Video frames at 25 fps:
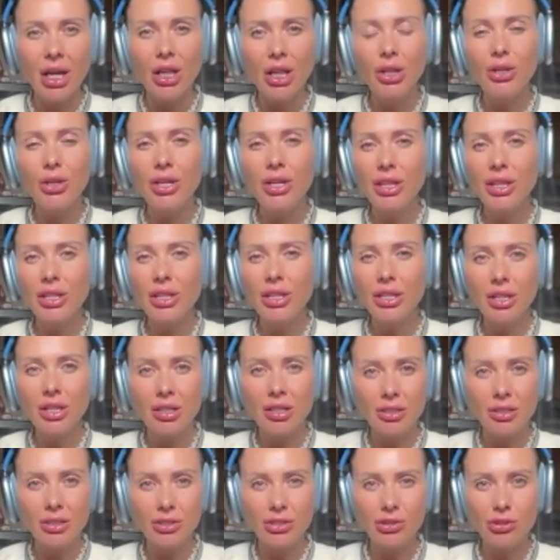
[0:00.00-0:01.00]
Look at the
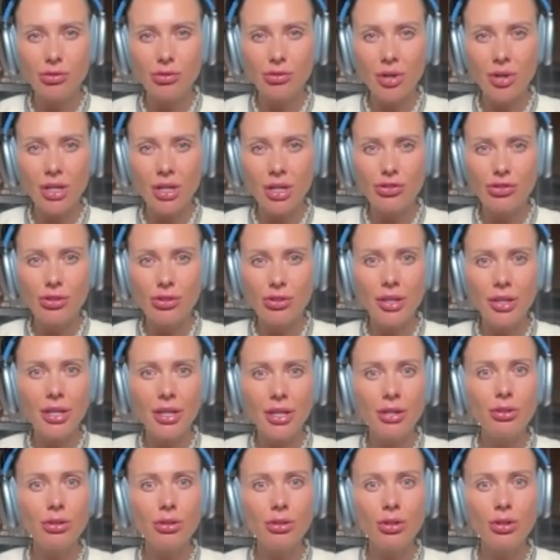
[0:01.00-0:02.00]
young generation. They
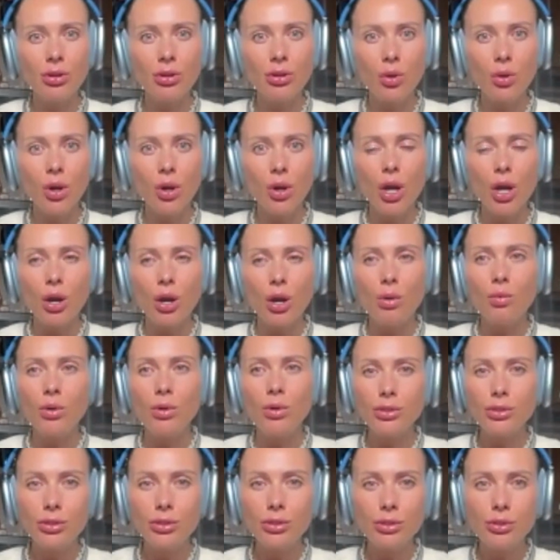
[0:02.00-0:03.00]
don't know
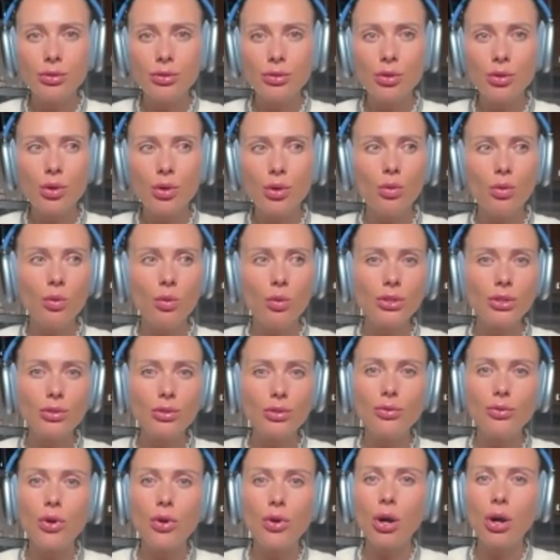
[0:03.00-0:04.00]
what to do, what to
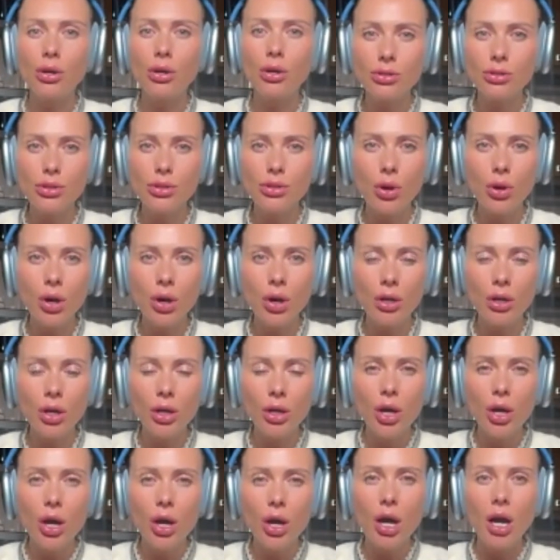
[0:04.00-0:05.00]
focus on,
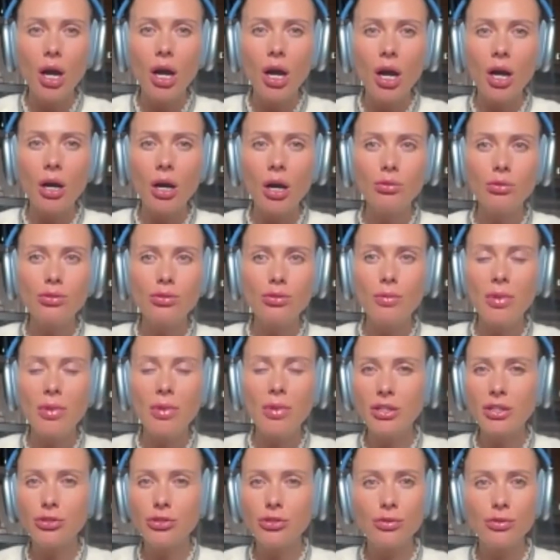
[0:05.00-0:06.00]
how to
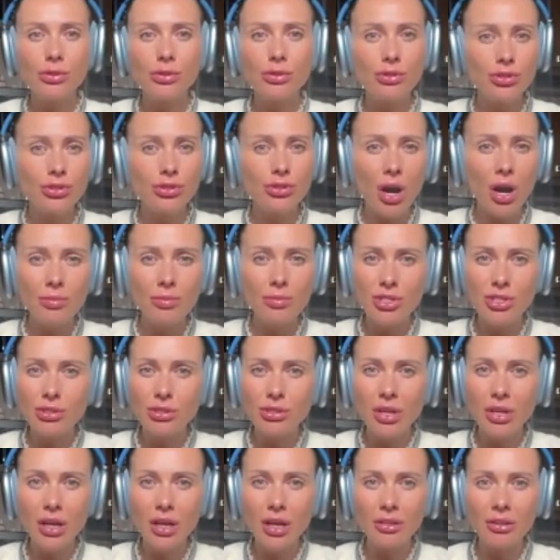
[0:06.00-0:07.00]
manage few jobs
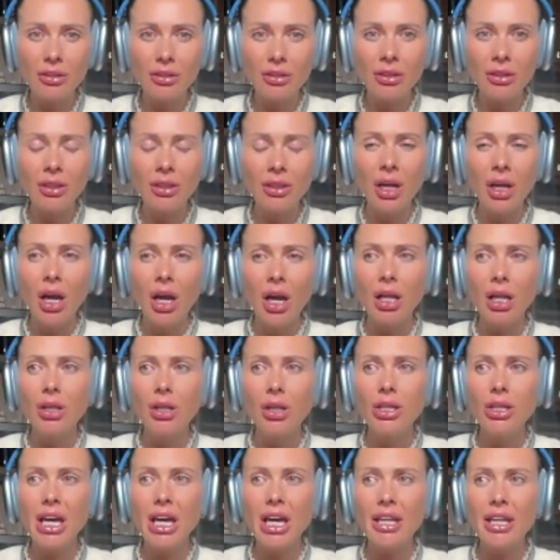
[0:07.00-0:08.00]
together.
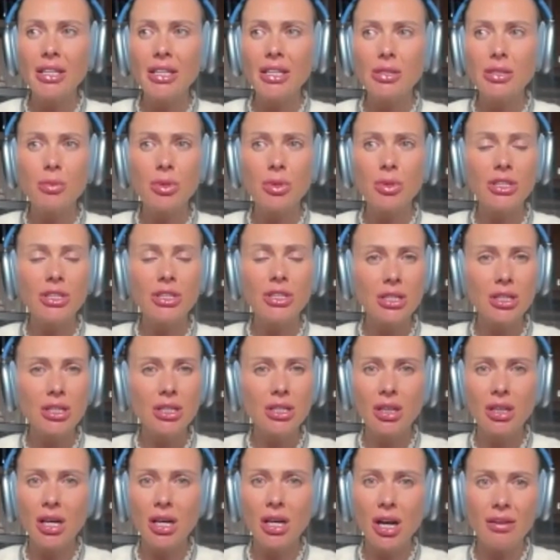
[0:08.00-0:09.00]
Look at this
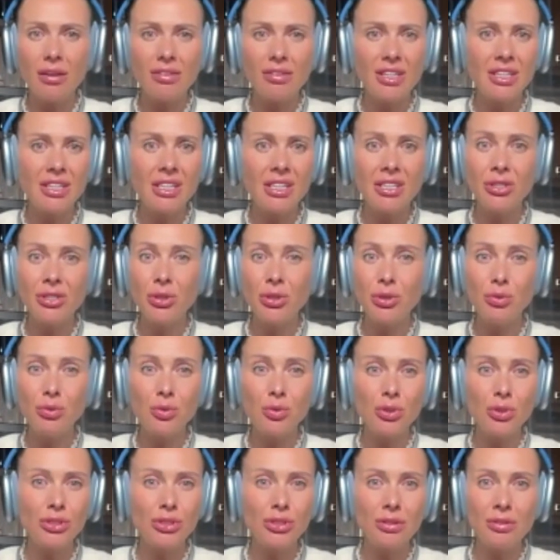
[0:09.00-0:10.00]
political life that I don't
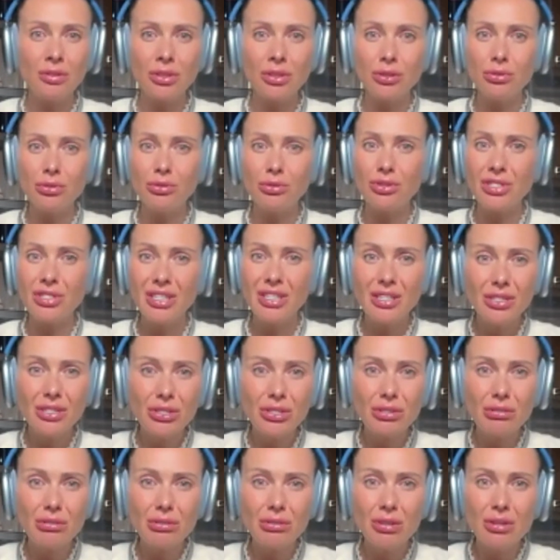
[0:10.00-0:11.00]
want even to dig
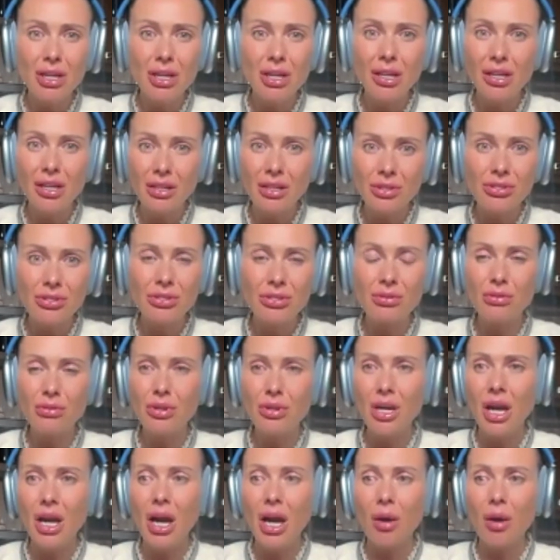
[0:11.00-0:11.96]
to into.